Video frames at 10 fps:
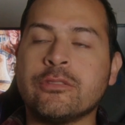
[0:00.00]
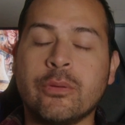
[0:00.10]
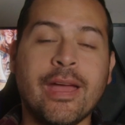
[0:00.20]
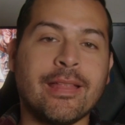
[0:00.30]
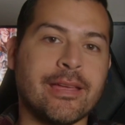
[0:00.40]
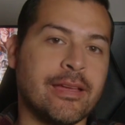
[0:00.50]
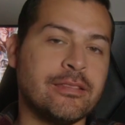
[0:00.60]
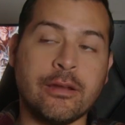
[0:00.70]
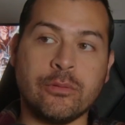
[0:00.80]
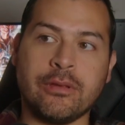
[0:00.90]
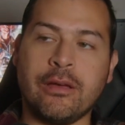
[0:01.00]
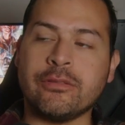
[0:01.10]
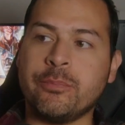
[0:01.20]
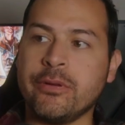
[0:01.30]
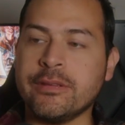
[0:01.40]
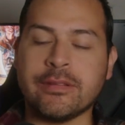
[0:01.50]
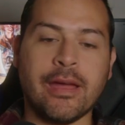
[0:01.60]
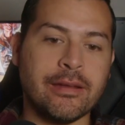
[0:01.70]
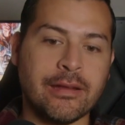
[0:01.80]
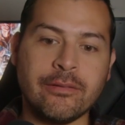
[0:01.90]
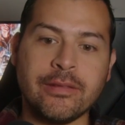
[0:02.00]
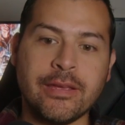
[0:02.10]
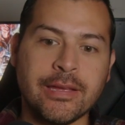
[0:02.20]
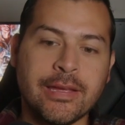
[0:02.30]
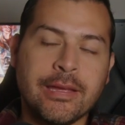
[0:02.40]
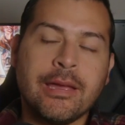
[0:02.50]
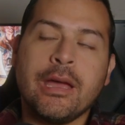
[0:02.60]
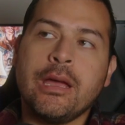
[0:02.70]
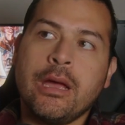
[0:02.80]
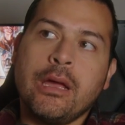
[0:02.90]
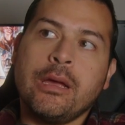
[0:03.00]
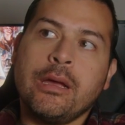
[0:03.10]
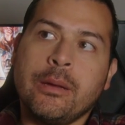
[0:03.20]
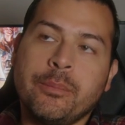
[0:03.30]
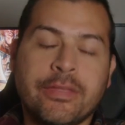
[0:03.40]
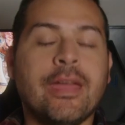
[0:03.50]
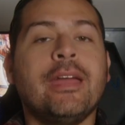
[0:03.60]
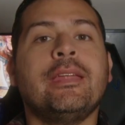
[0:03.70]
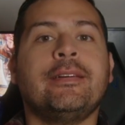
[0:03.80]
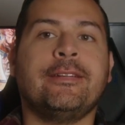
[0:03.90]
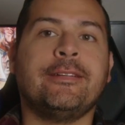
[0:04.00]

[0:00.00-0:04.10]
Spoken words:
So yeah, like I said, I was pretty excited and everything. But then